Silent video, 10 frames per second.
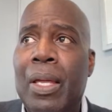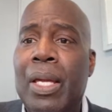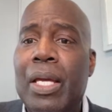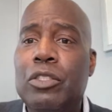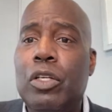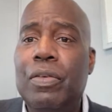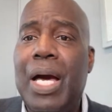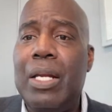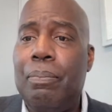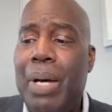And so you've
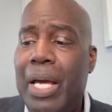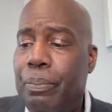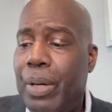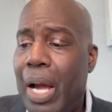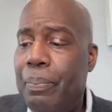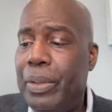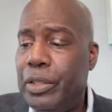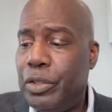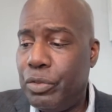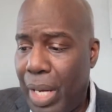got to buy the
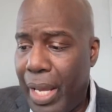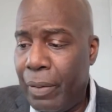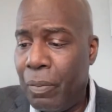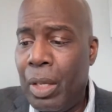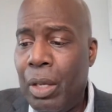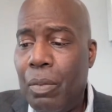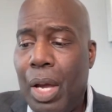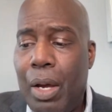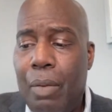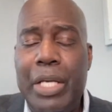properties right.
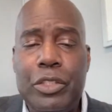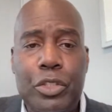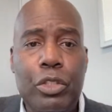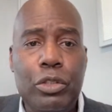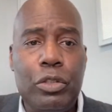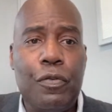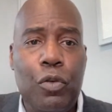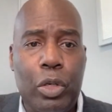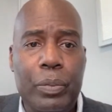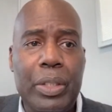Make sure you use a
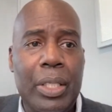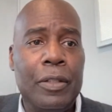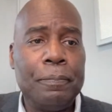formula.